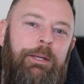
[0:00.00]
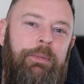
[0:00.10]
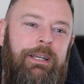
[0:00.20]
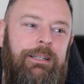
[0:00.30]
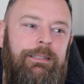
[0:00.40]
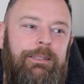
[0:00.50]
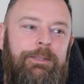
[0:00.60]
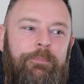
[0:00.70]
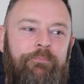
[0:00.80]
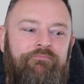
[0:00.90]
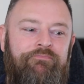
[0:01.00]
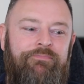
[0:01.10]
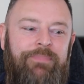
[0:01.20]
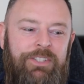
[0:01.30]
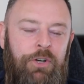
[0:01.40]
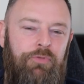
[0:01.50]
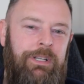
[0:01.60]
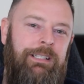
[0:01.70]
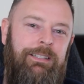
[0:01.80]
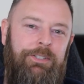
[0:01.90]
because there's no
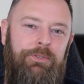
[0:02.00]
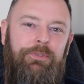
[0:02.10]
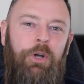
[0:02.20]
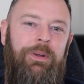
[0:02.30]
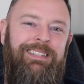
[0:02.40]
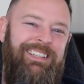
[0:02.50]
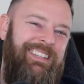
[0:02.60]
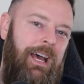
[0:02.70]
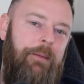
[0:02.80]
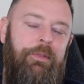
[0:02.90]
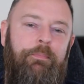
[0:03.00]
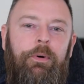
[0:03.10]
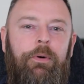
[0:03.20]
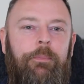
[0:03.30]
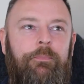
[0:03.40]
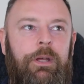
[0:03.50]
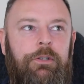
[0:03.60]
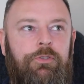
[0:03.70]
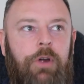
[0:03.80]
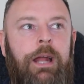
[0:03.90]
reason to go into depth, but
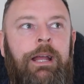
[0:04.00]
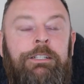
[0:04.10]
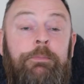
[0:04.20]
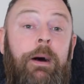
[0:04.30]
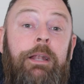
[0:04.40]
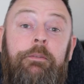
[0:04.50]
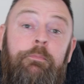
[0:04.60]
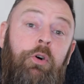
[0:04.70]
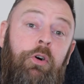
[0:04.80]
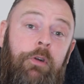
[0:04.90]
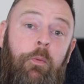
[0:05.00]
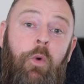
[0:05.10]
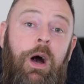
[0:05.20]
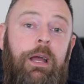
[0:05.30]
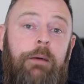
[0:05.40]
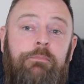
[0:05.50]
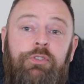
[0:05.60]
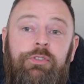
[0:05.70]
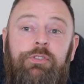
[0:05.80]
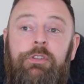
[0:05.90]
try and expand more on why I'm
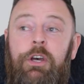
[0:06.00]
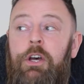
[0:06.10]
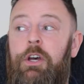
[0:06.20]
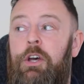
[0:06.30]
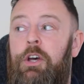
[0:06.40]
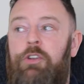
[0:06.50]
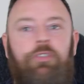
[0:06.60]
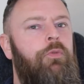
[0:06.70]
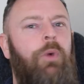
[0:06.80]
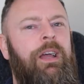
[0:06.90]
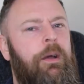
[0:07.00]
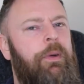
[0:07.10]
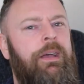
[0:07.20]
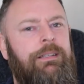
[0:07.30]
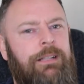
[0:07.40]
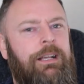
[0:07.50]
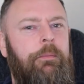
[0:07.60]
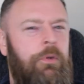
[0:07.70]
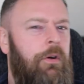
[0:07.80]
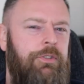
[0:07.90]
just why it appears like
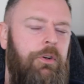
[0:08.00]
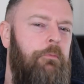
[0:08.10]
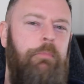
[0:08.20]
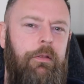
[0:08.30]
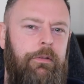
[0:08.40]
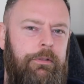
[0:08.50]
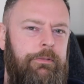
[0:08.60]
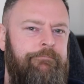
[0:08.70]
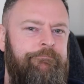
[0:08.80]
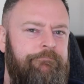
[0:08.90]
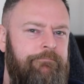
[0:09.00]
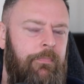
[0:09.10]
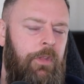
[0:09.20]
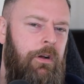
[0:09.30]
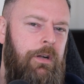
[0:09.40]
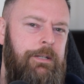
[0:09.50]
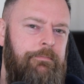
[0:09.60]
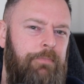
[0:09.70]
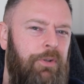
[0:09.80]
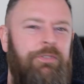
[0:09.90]
I'm not so bothered. All right.
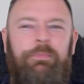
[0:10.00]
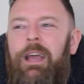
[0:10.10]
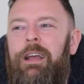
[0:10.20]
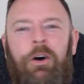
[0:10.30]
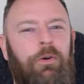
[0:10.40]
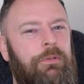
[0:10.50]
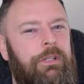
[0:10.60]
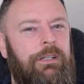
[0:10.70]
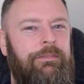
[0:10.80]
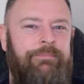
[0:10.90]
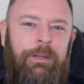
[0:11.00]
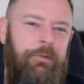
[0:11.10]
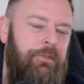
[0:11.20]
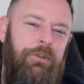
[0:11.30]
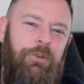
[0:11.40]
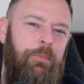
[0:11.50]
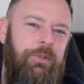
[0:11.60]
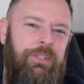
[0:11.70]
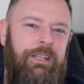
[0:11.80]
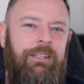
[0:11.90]
Plus, I'm getting older. I prefer a cup
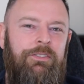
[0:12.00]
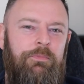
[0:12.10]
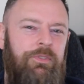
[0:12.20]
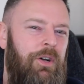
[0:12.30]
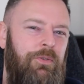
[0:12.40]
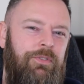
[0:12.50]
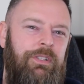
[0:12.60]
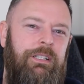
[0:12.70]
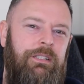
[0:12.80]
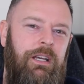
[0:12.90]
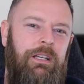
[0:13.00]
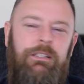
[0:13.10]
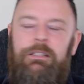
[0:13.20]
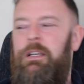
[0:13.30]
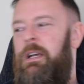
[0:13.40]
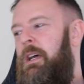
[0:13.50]
of tea and some toast these days.